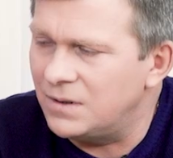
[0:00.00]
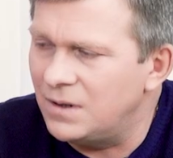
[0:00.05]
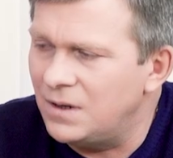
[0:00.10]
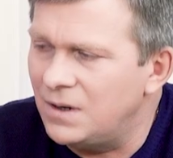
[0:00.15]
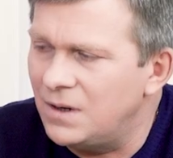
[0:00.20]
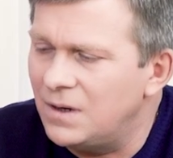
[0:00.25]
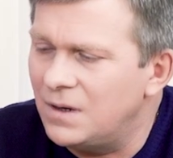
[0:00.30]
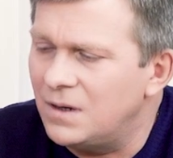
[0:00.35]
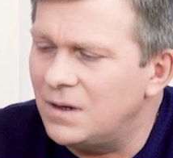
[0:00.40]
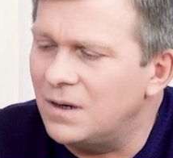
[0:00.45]

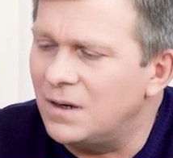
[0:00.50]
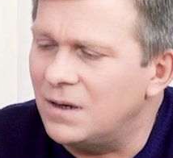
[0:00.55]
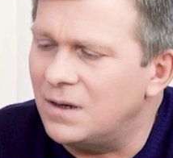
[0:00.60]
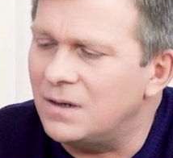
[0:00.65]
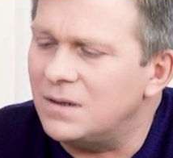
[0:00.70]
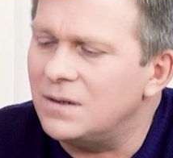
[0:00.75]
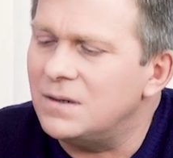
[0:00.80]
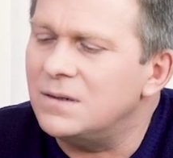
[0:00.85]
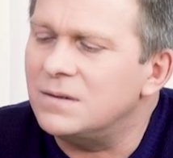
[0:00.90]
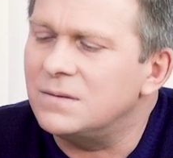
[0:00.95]
lot.
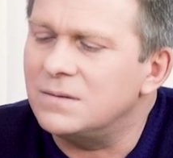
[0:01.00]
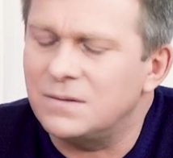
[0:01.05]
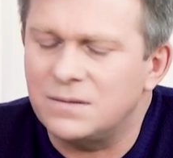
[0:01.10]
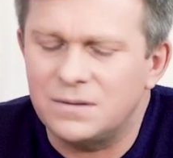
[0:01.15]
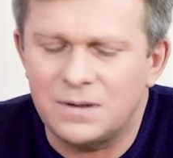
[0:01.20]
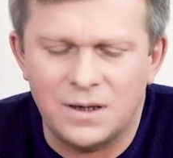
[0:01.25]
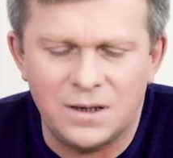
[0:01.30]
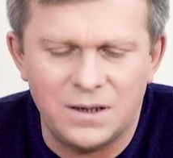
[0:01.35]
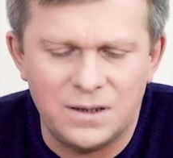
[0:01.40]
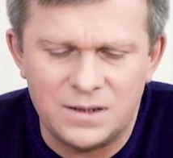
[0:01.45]

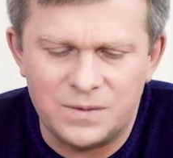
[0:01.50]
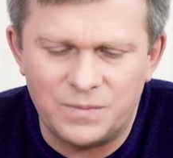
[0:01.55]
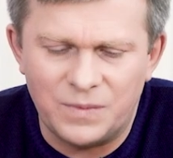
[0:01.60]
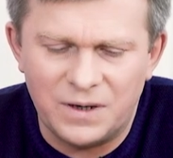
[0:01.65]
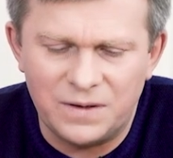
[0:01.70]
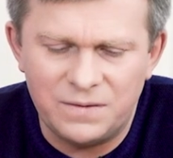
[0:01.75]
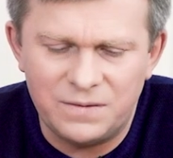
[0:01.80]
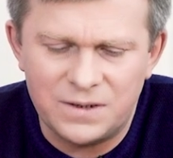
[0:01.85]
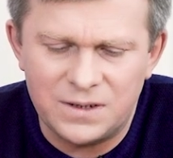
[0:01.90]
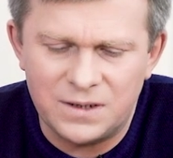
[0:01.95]
And is it
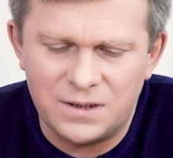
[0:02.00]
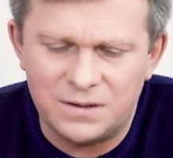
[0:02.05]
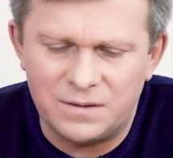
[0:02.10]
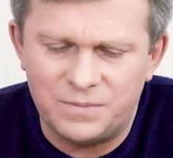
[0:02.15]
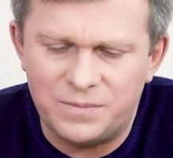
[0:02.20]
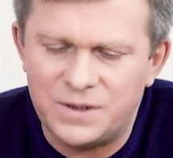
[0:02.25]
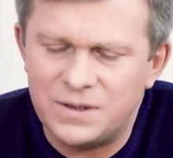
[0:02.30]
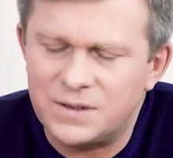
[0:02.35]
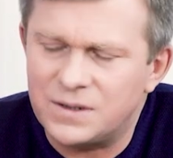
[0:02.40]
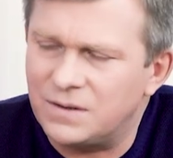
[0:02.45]
actually
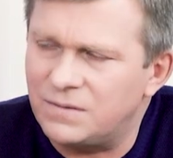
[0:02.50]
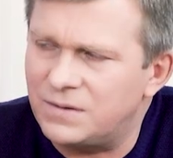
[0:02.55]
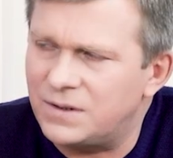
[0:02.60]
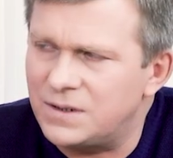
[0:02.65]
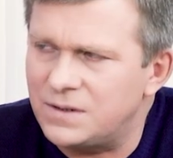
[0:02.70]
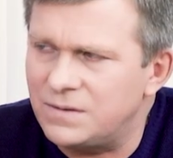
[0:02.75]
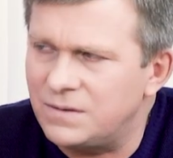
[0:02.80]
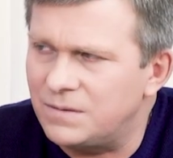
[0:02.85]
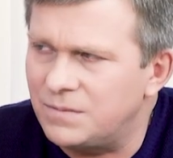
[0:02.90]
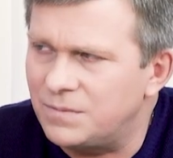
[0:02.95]
easy
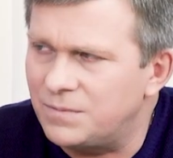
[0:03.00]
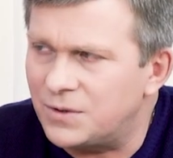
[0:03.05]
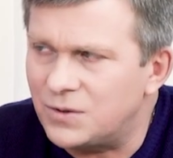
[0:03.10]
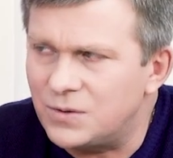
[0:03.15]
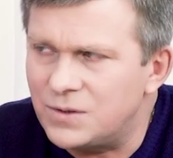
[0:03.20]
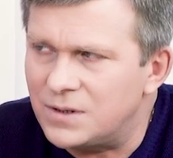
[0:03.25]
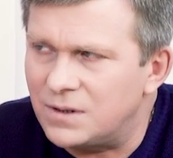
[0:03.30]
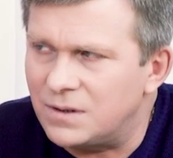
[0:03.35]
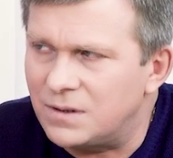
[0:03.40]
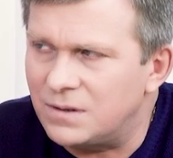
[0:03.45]
to get rid
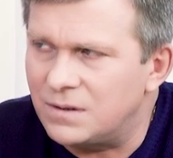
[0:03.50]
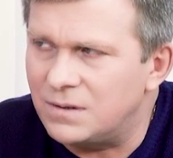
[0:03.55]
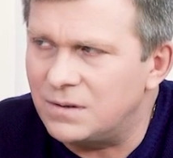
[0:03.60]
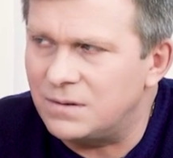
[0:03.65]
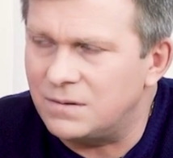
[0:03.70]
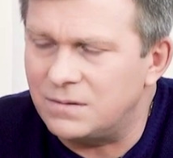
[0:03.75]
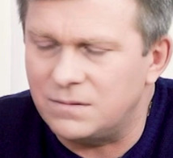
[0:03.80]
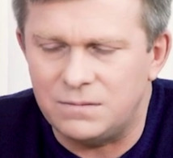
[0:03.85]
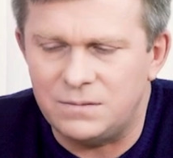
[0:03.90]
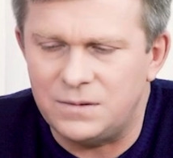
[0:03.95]
of
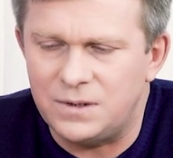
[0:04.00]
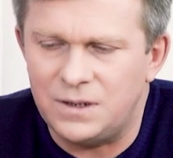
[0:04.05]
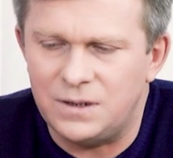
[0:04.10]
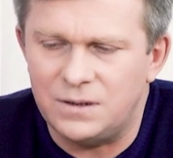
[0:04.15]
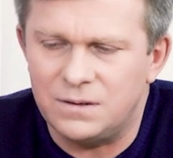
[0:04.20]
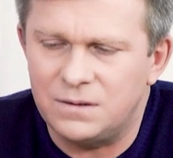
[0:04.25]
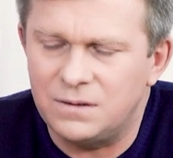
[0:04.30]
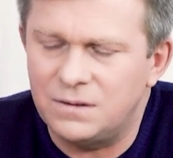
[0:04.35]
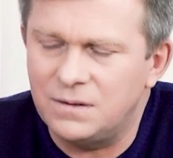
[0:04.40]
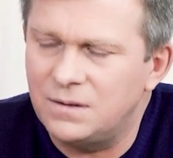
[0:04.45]
demons?
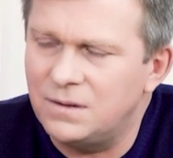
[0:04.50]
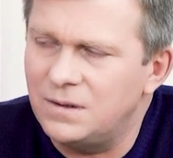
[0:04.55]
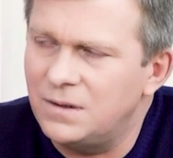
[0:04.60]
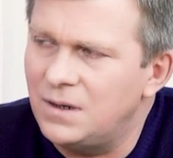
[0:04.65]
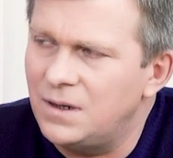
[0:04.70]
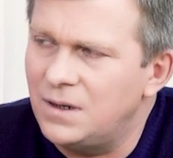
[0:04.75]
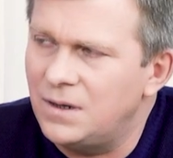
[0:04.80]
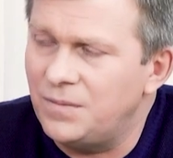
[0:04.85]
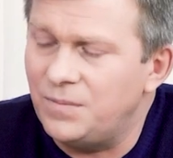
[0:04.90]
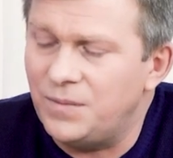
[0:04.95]
No.
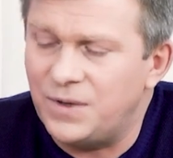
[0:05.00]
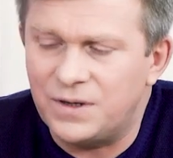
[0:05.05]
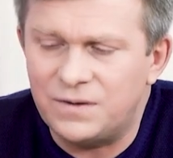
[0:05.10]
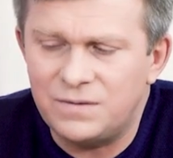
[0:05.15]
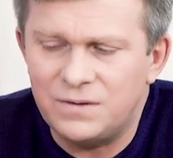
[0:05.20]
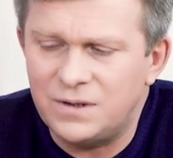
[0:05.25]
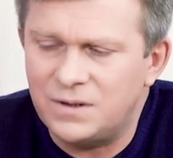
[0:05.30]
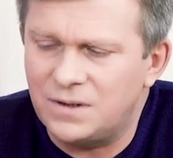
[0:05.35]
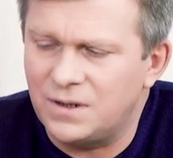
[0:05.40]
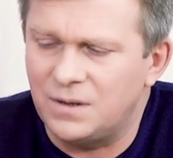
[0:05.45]
The
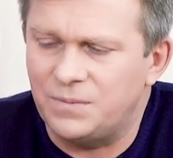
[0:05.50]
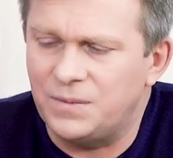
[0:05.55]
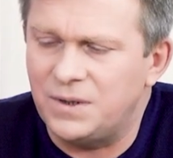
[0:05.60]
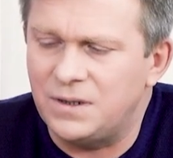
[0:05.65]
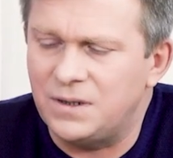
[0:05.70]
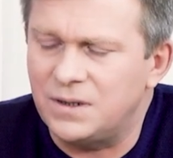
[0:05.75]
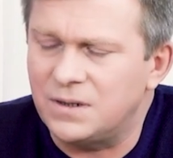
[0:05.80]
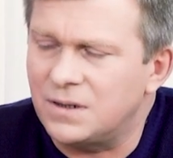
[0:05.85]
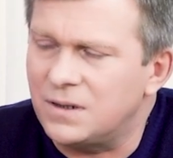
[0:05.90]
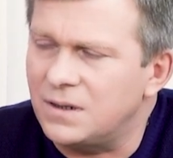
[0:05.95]
initial
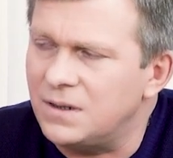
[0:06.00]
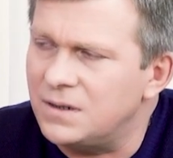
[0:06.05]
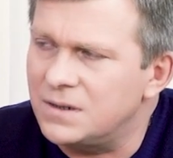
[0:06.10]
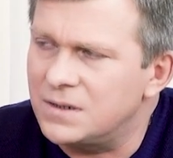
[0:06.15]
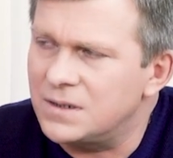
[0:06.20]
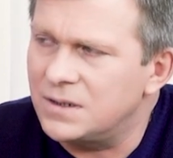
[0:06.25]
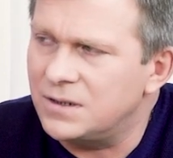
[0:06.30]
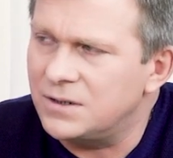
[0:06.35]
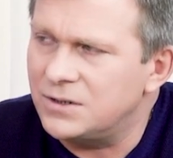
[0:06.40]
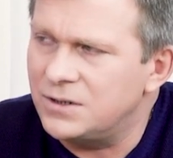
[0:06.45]
stages are
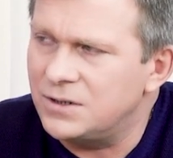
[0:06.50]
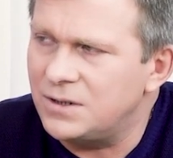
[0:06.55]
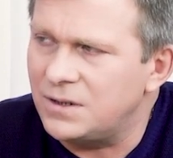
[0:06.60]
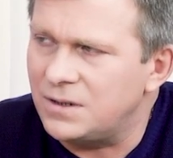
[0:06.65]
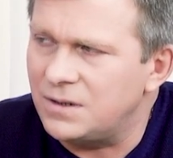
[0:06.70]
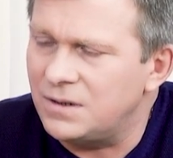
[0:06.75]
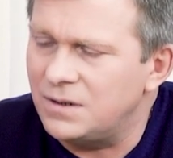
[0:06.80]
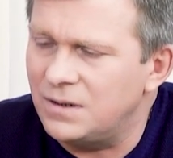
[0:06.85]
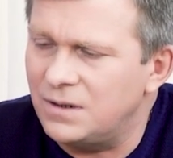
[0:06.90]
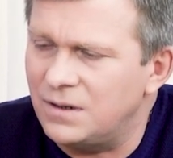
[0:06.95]
extremely
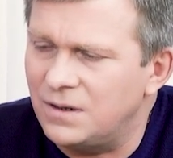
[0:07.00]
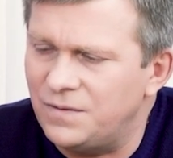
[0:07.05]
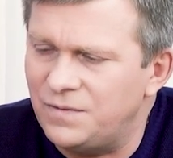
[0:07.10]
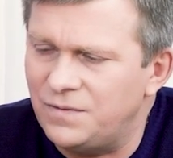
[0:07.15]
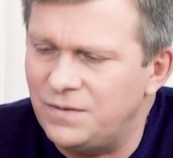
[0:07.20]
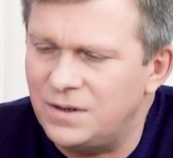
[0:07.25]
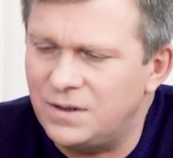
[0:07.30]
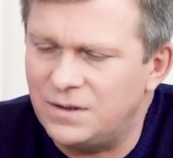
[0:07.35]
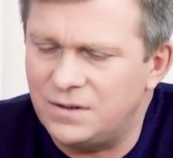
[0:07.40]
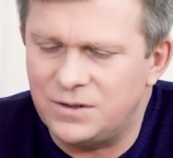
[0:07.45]
difficult.
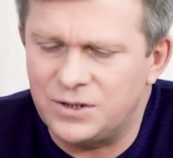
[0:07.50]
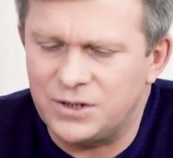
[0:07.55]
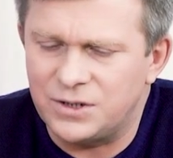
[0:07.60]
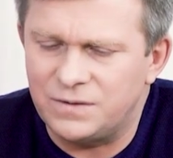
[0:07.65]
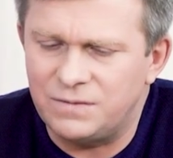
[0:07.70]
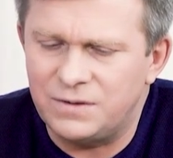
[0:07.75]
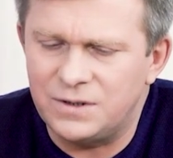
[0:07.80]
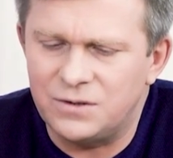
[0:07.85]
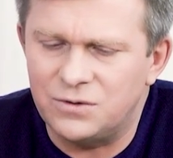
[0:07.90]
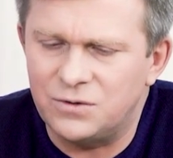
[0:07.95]
After
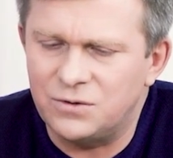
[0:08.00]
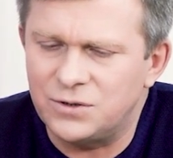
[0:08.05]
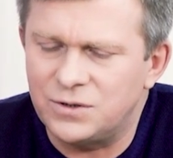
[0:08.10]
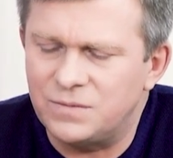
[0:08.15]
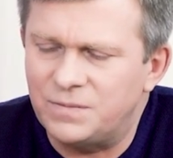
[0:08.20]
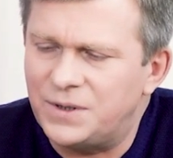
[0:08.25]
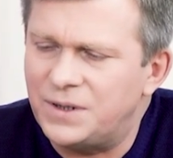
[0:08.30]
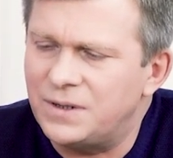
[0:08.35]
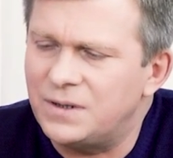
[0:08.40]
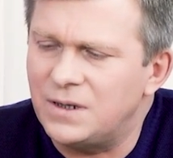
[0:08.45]
all, a
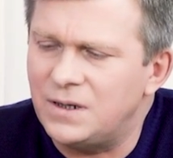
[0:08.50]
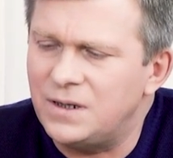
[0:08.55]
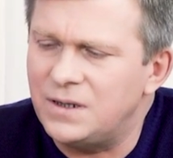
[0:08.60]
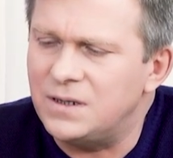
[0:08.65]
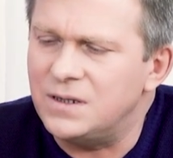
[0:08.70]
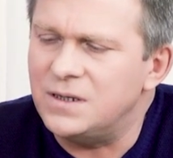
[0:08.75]
person must